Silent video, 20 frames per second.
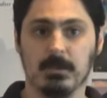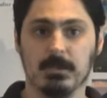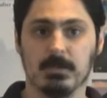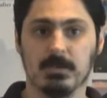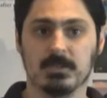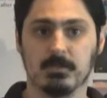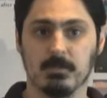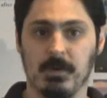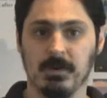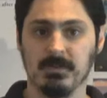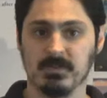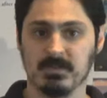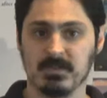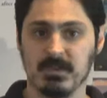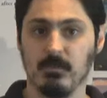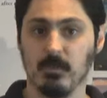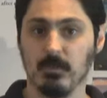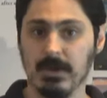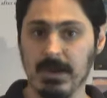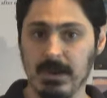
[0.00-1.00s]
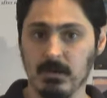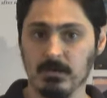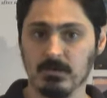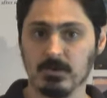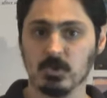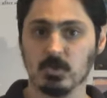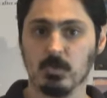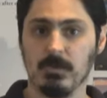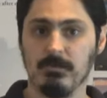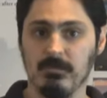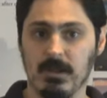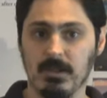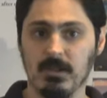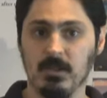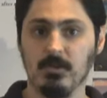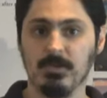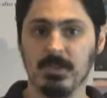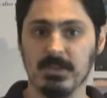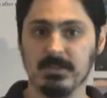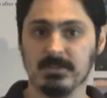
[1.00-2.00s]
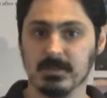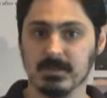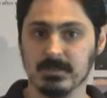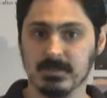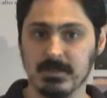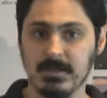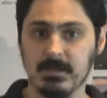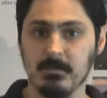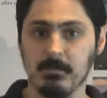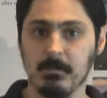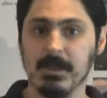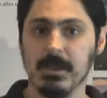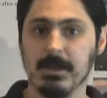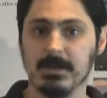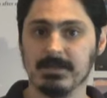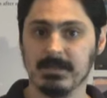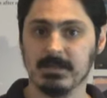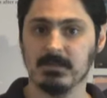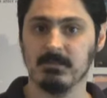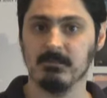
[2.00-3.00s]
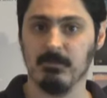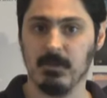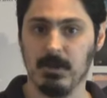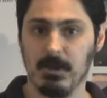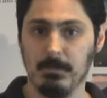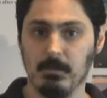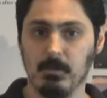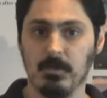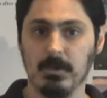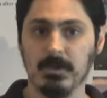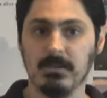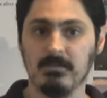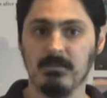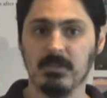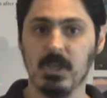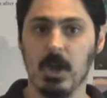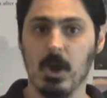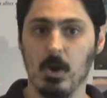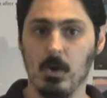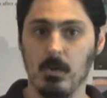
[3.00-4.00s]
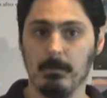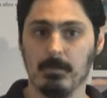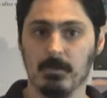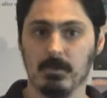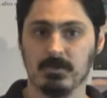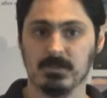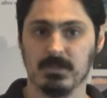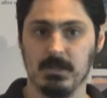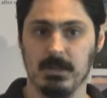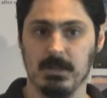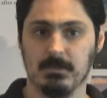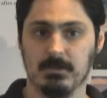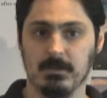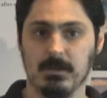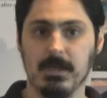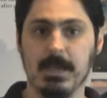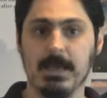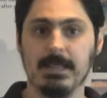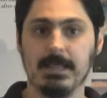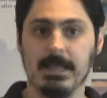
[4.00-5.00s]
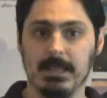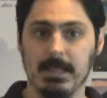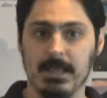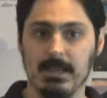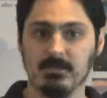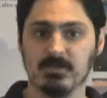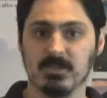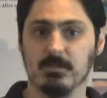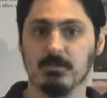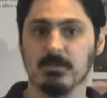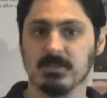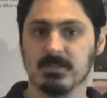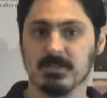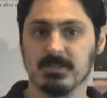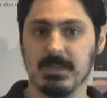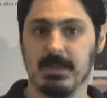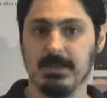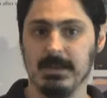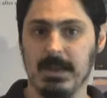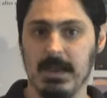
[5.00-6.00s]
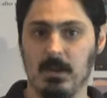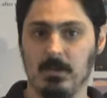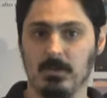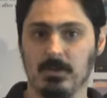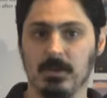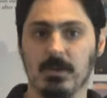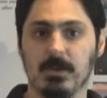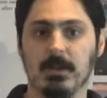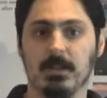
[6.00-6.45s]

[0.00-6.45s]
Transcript: Despite the several characters we follow, they succeed in being identifiable and given their own personality that allows them to stand out.